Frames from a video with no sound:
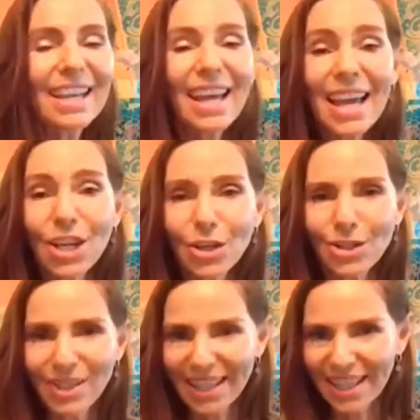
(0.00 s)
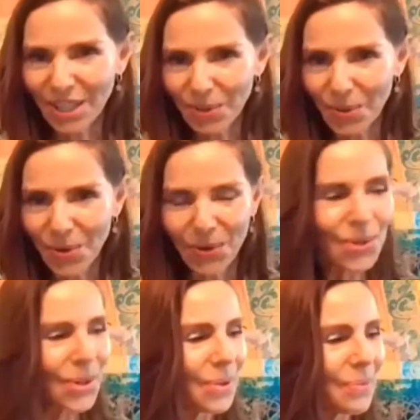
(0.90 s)
chaos into
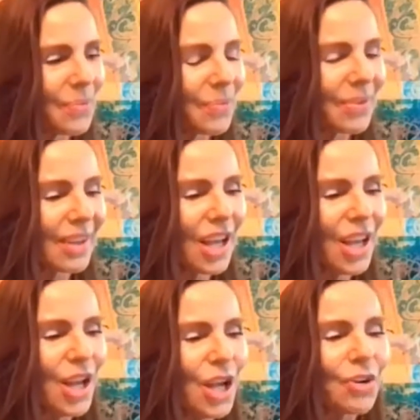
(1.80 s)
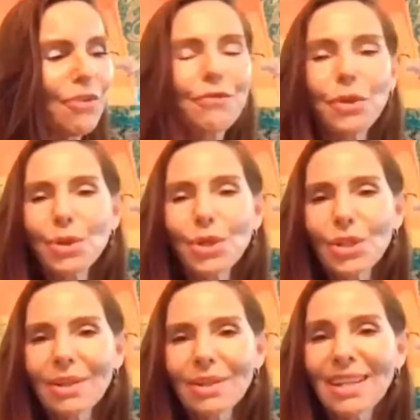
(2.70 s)
order,
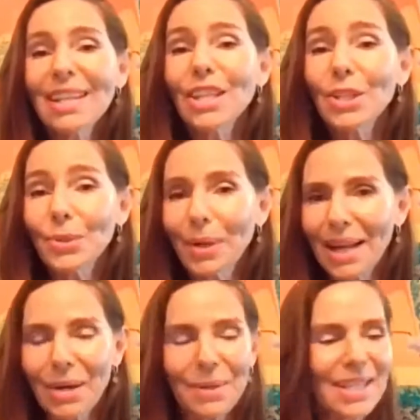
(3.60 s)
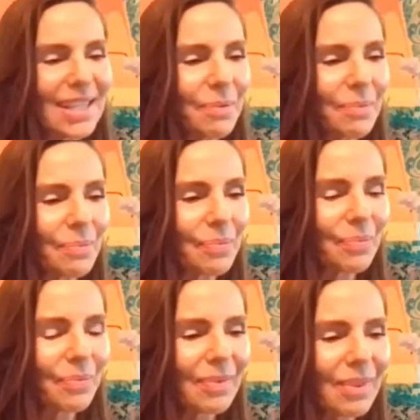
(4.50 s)
confusion into clarity.
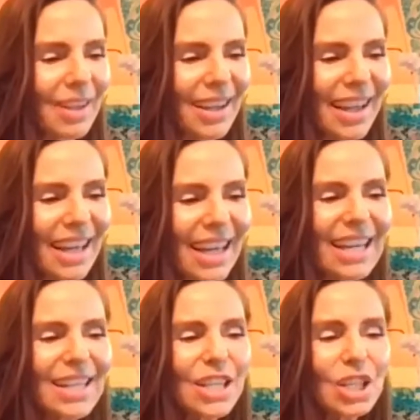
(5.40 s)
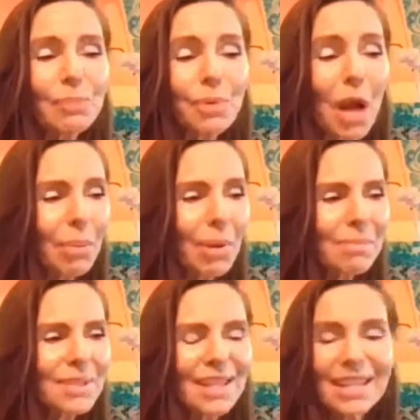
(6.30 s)
It turns
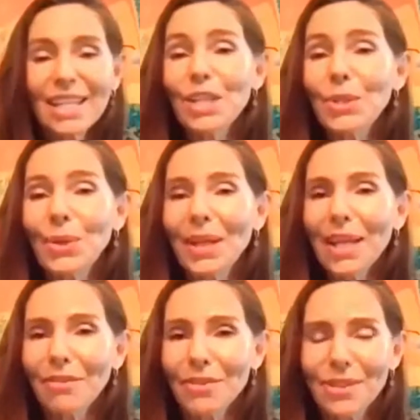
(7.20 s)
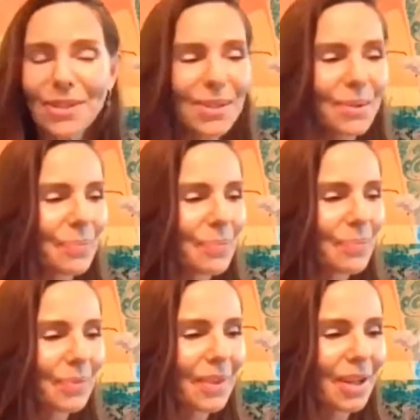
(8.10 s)
problems into gifts,
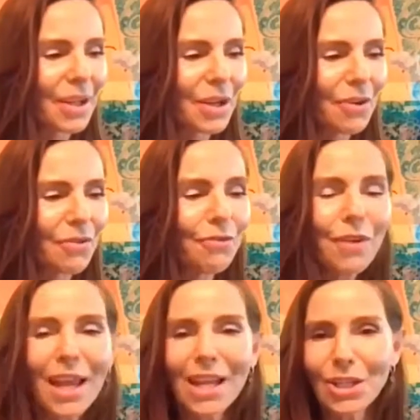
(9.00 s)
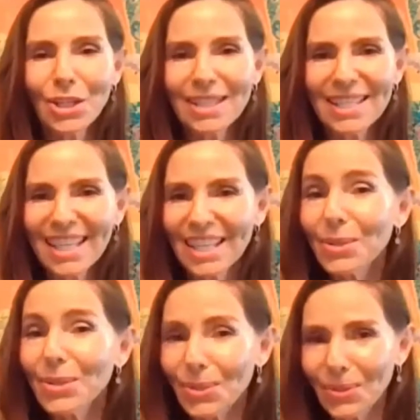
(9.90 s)
failures
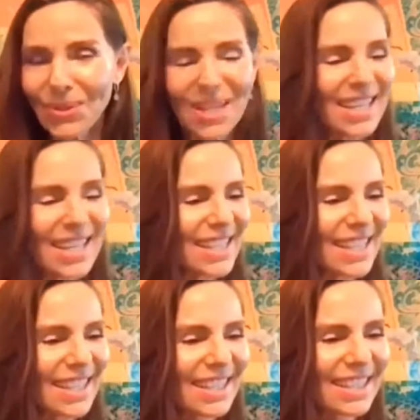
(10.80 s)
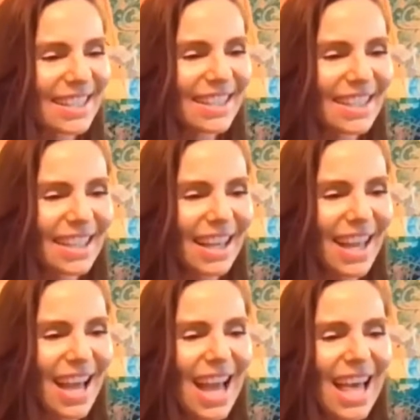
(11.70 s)
into success,
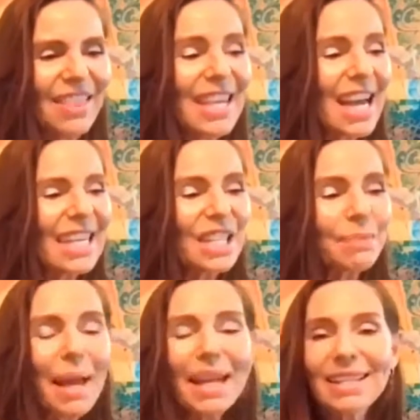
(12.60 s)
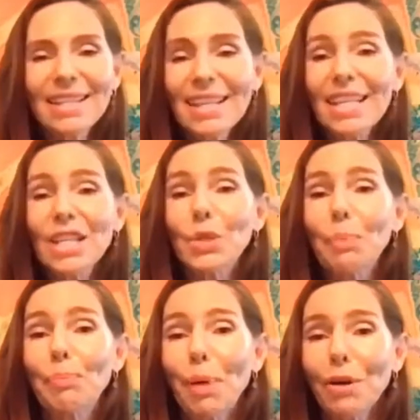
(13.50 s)
the unexpected
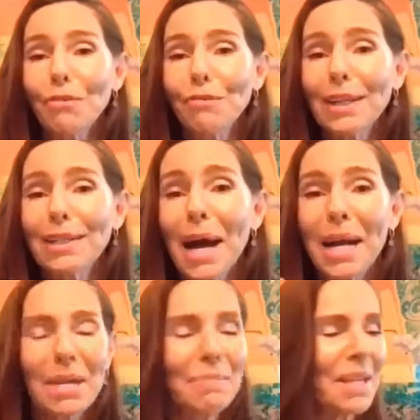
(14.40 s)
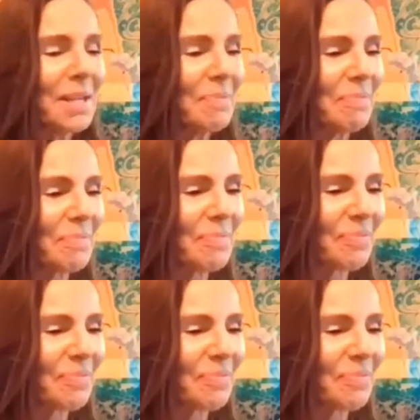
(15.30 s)
into perfect timing,